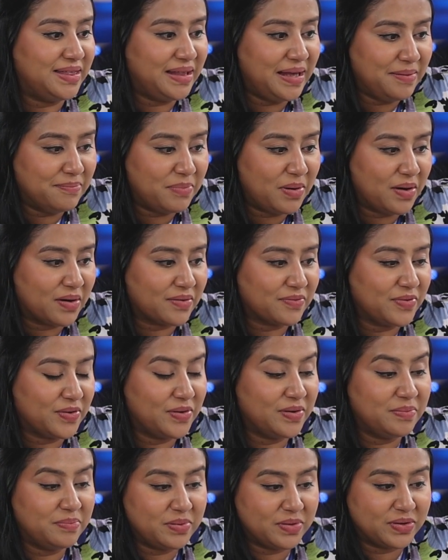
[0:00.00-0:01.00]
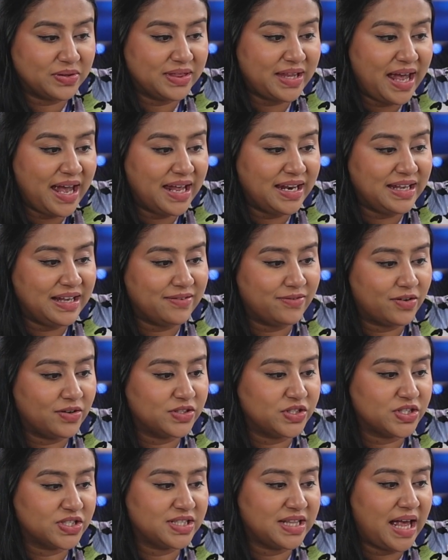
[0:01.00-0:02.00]
theme park for her birthday and give her
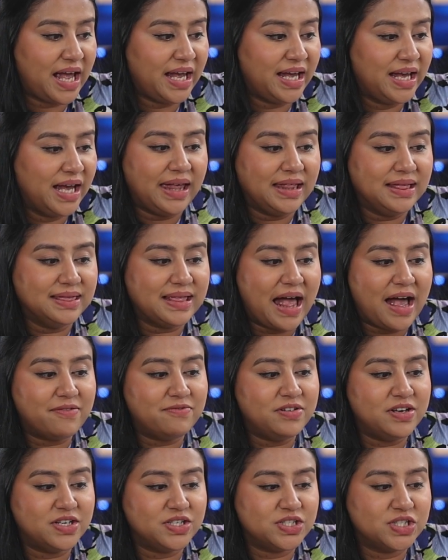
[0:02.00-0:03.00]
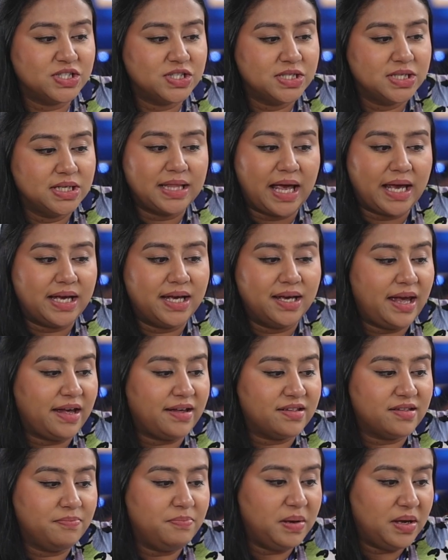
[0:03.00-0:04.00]
just like a lavish like
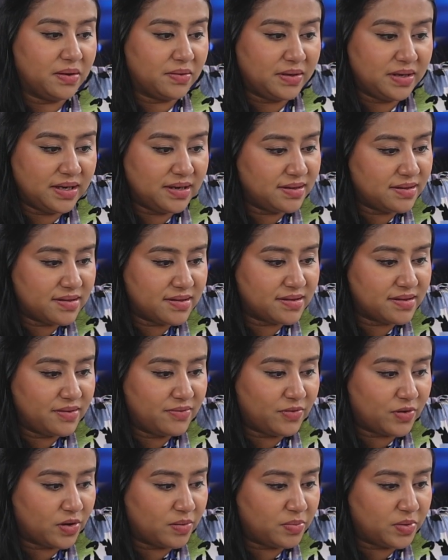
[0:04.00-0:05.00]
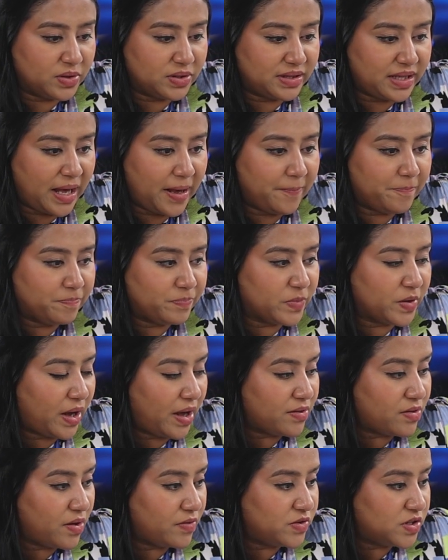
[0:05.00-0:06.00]
experience for her birthday.
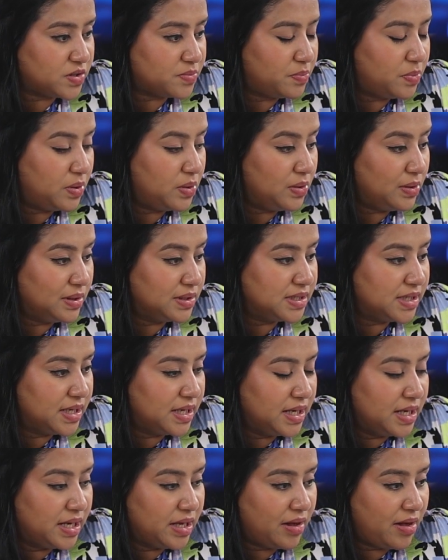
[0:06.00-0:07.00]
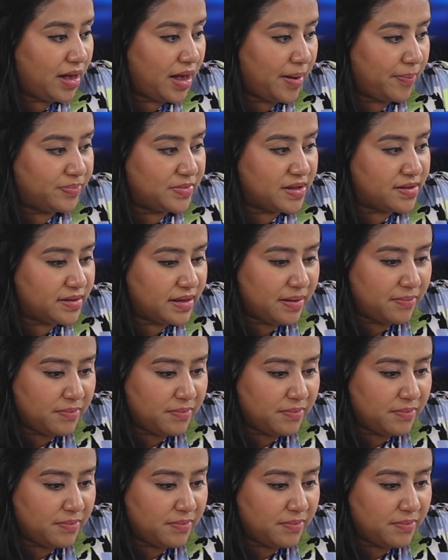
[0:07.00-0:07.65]
Okay, so I've just pulled up this